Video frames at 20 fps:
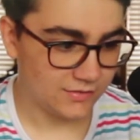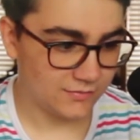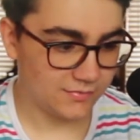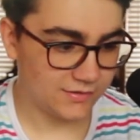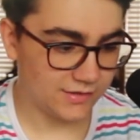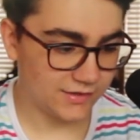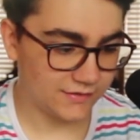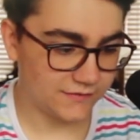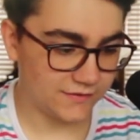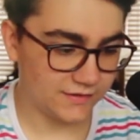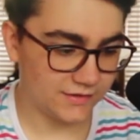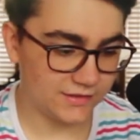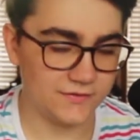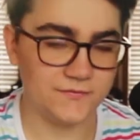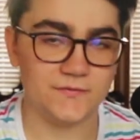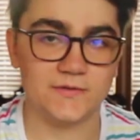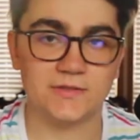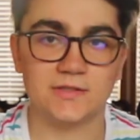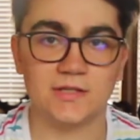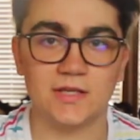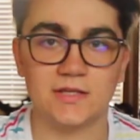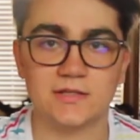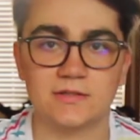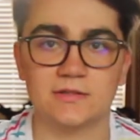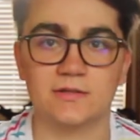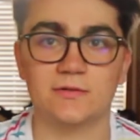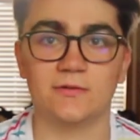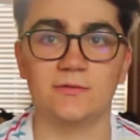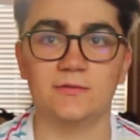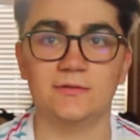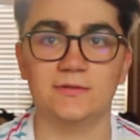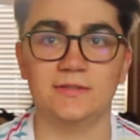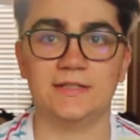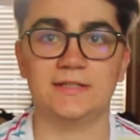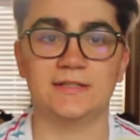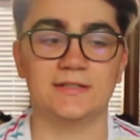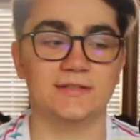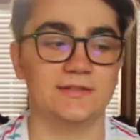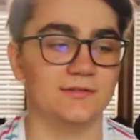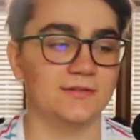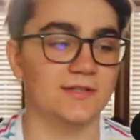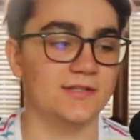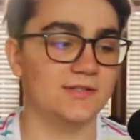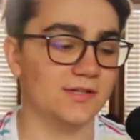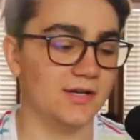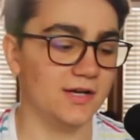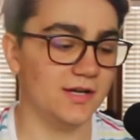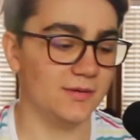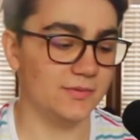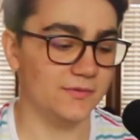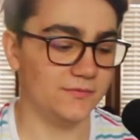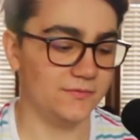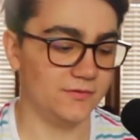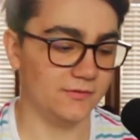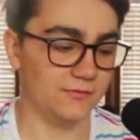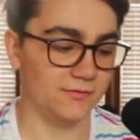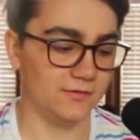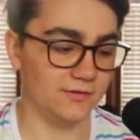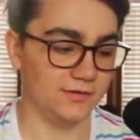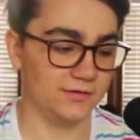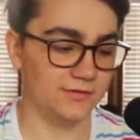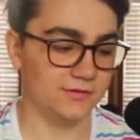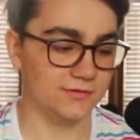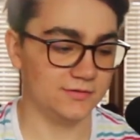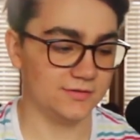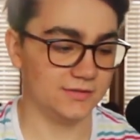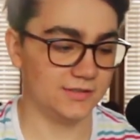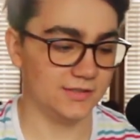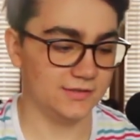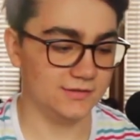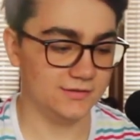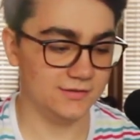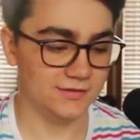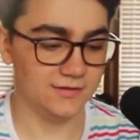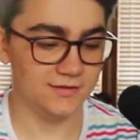but I think if it's nice and cold, it can do the job if you're really thirsty.